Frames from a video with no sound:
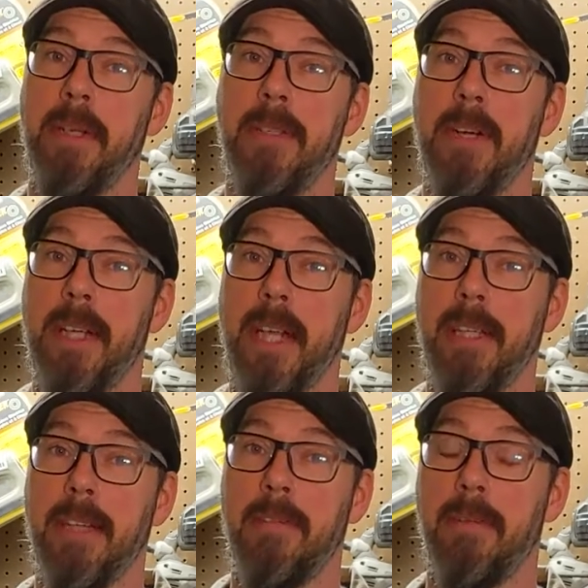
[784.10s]
to start
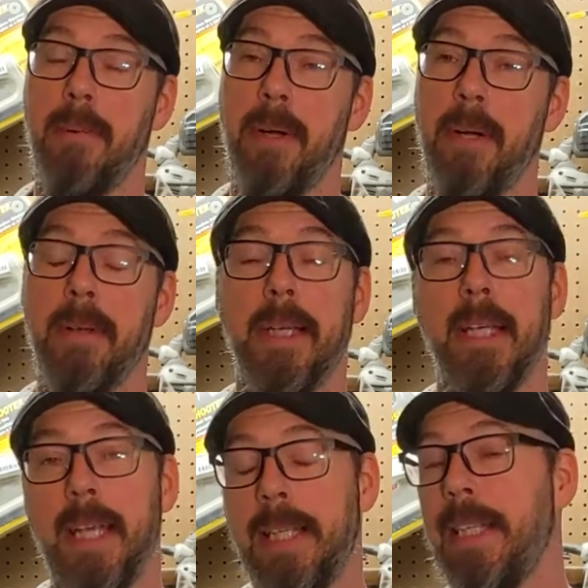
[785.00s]
taking stuff apart.
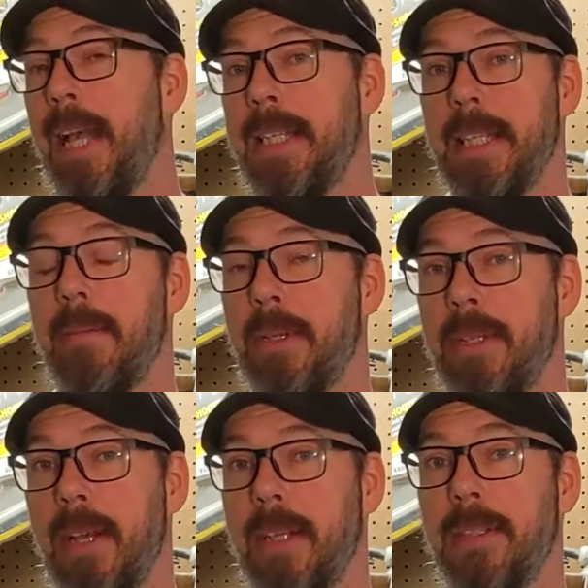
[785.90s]
And the last thing I'm going
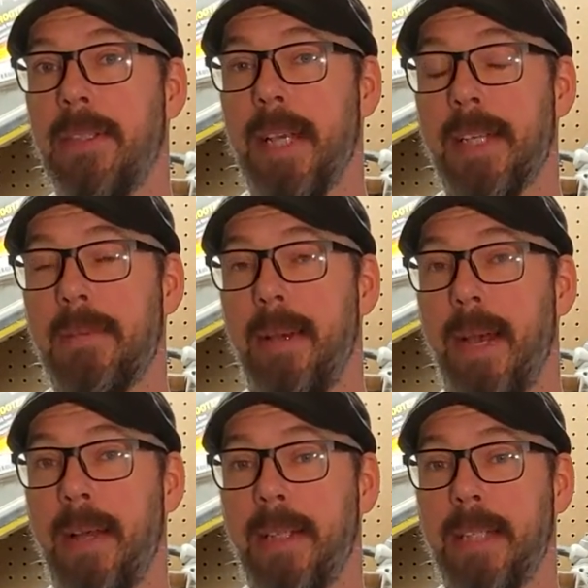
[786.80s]
to talk to you guys
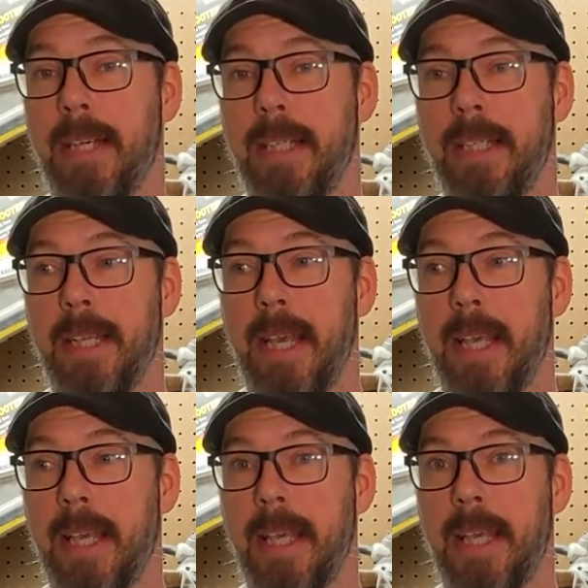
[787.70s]
about
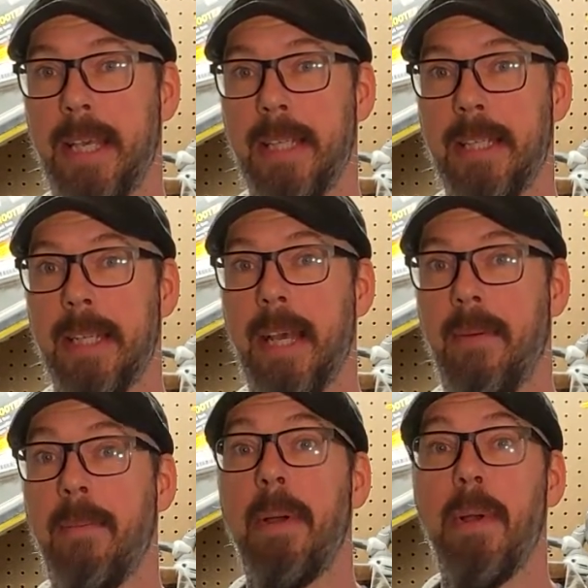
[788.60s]
today is
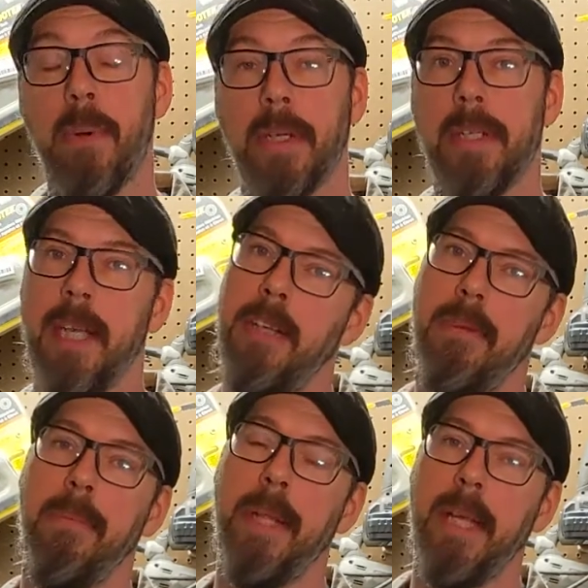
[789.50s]
my
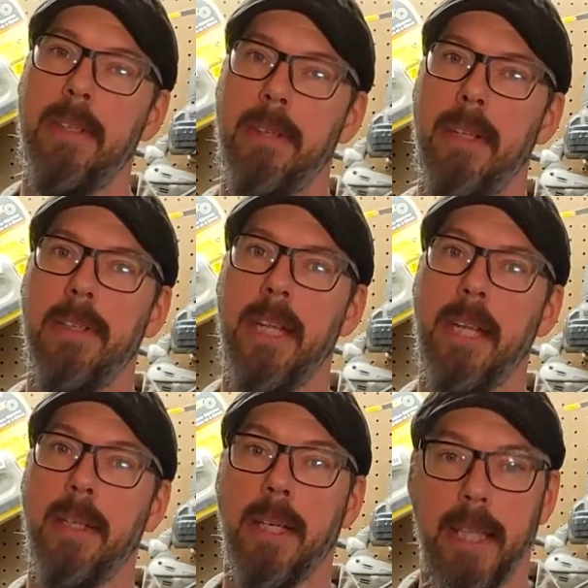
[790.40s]
organization plan. So let's
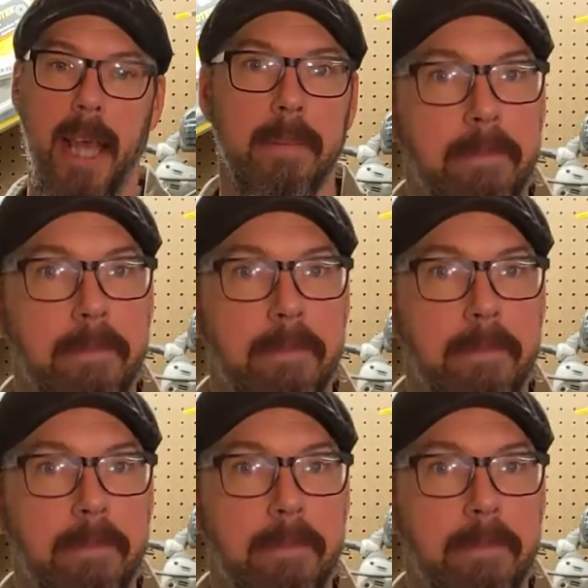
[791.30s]
take a look at that.